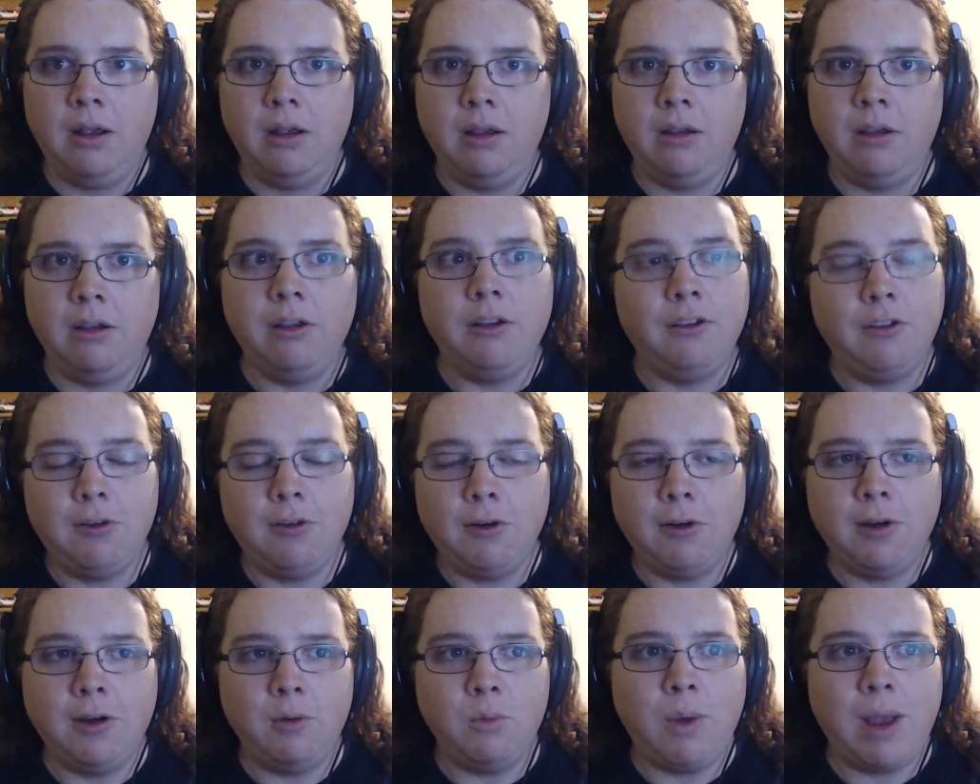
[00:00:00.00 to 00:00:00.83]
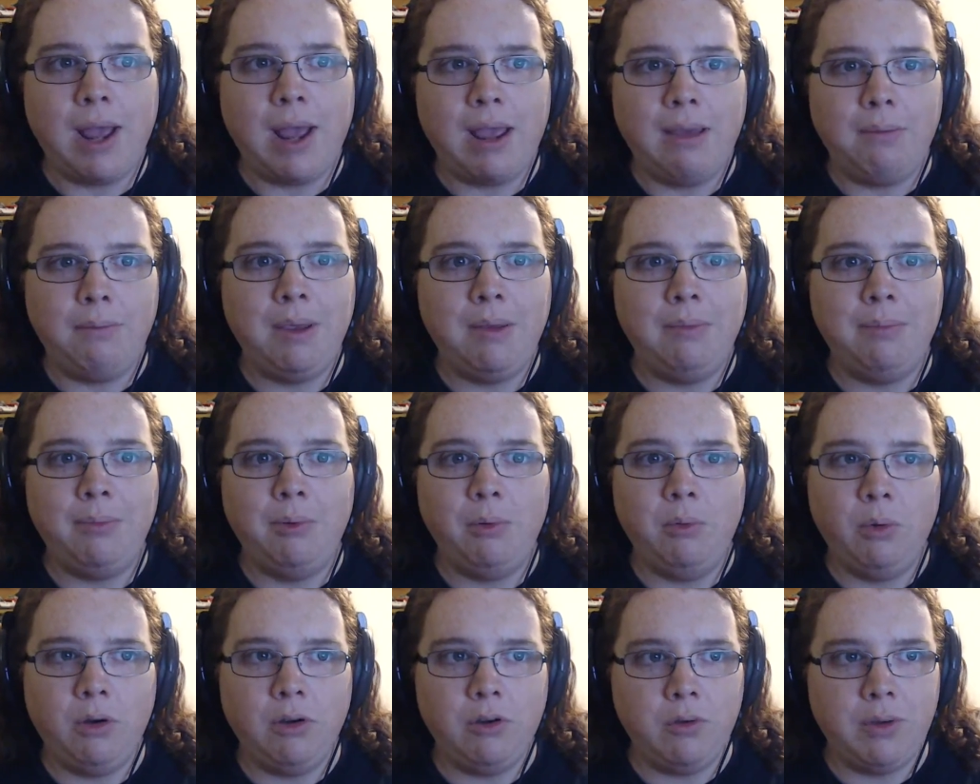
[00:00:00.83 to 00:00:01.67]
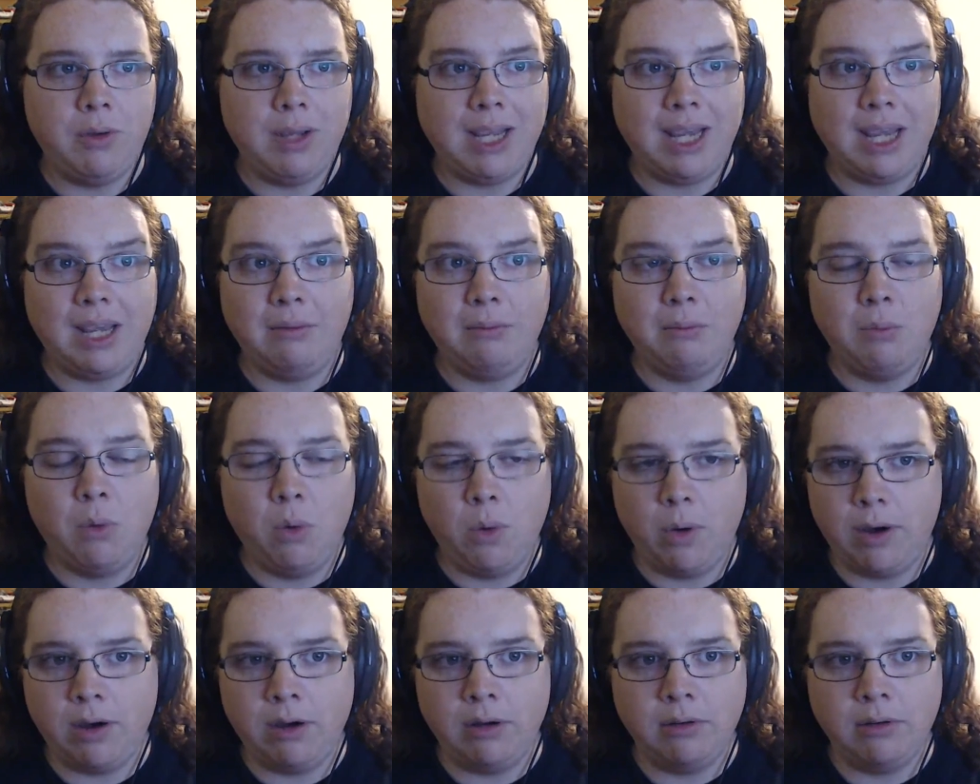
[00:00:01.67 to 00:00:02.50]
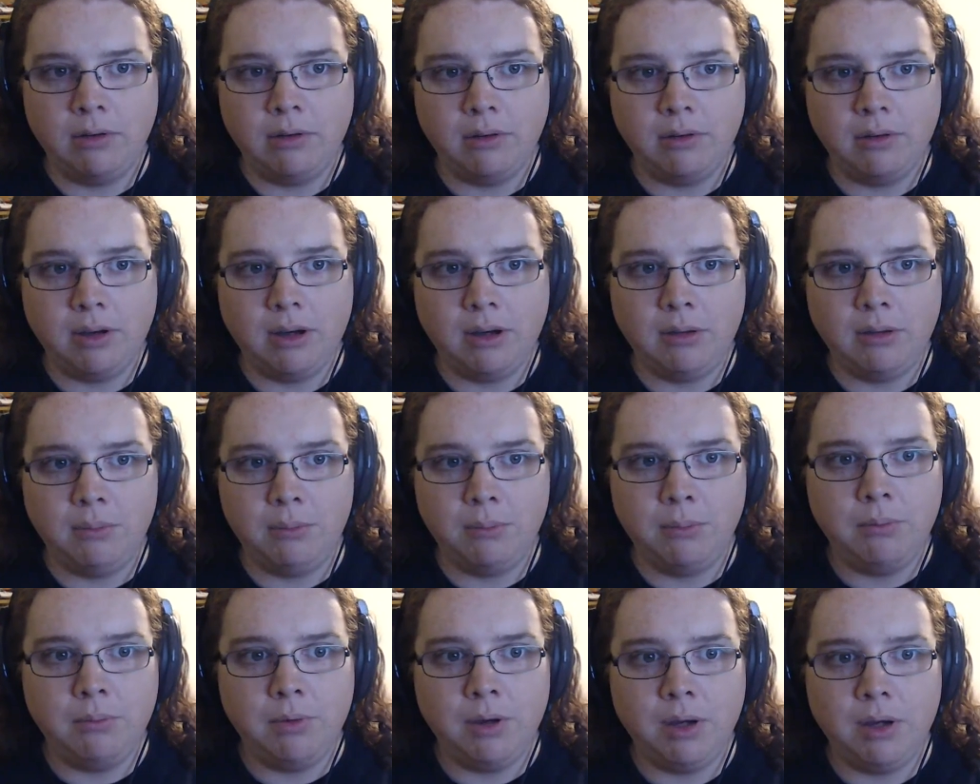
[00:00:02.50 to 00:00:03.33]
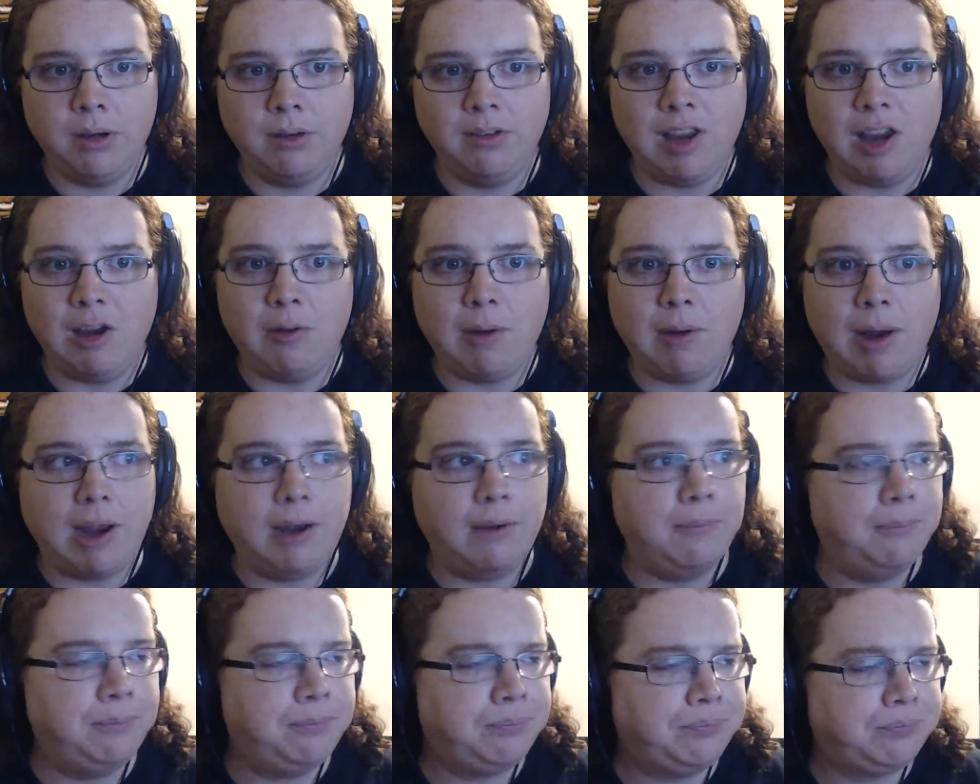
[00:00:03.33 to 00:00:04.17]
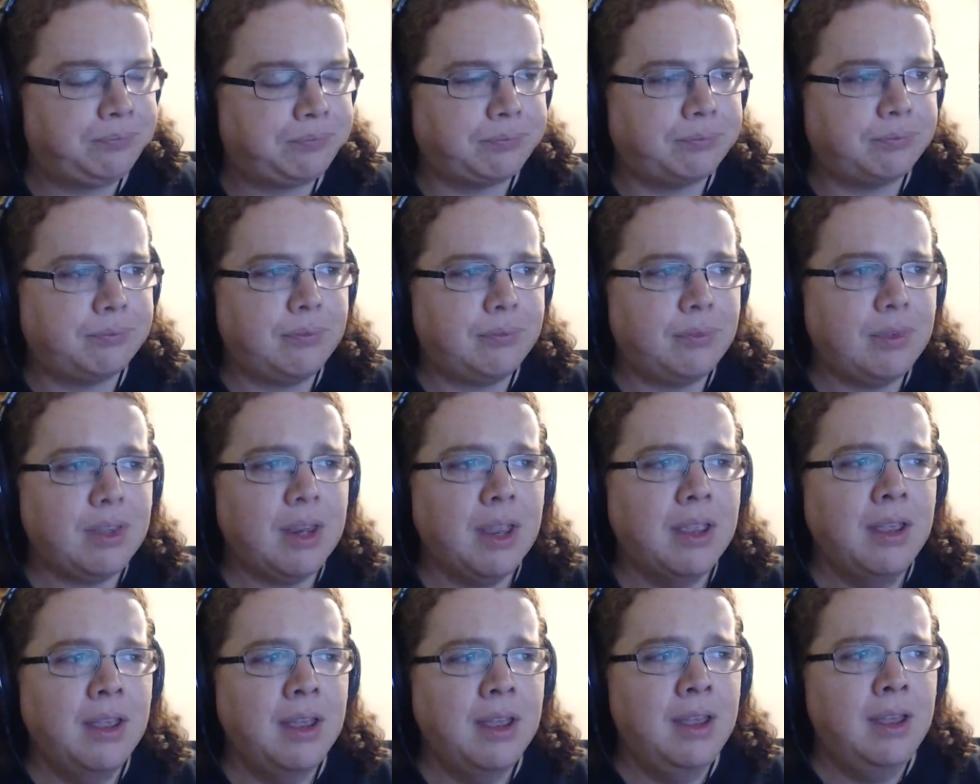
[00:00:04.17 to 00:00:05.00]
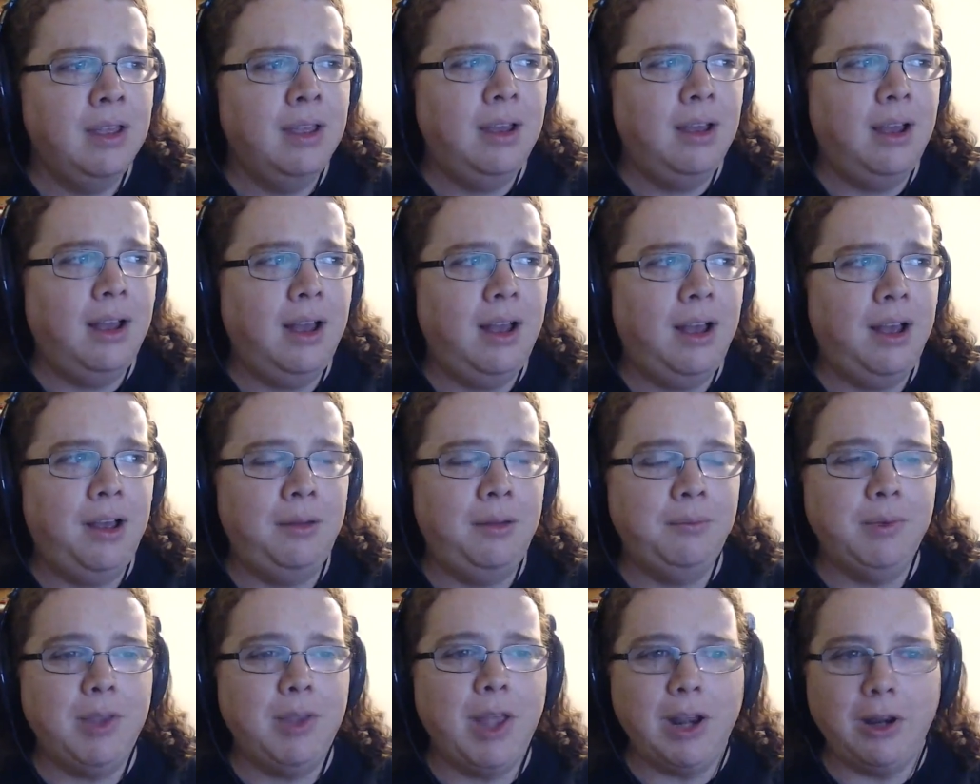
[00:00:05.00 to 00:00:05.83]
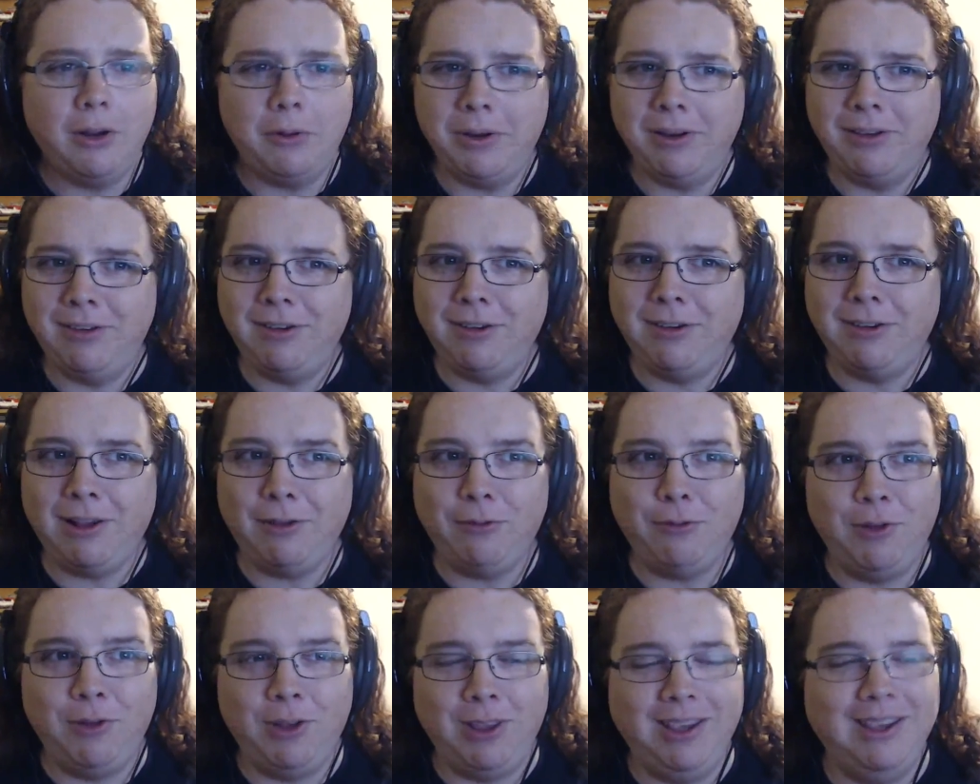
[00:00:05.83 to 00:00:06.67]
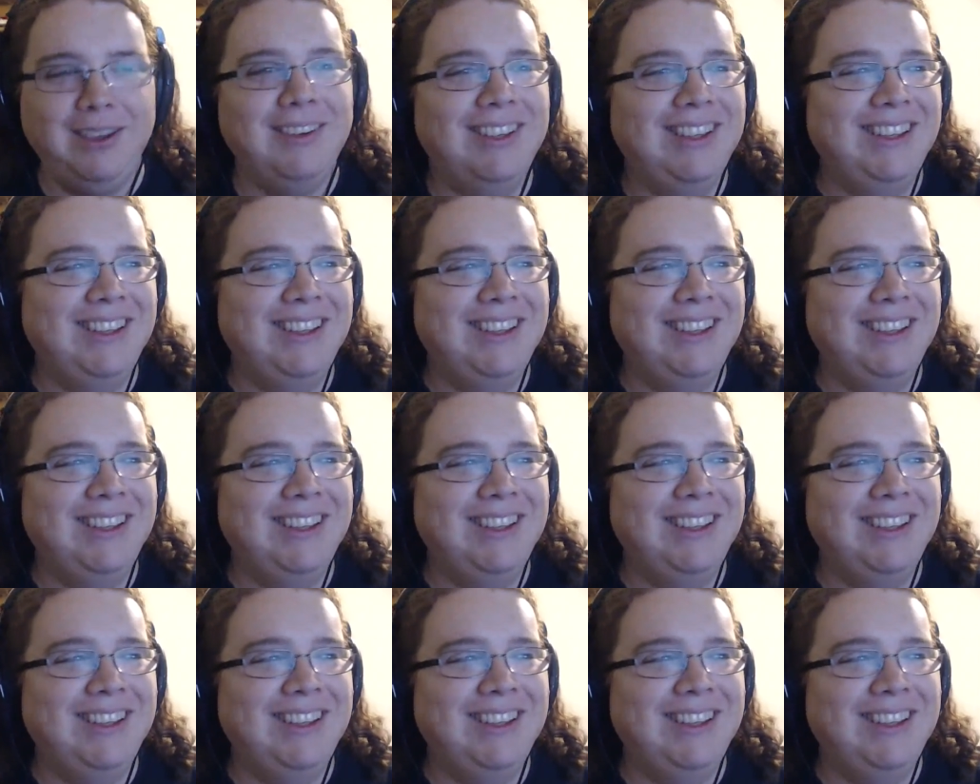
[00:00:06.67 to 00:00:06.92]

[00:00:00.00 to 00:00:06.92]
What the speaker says: concerted way, people were doing it more in secret. Not always successfully.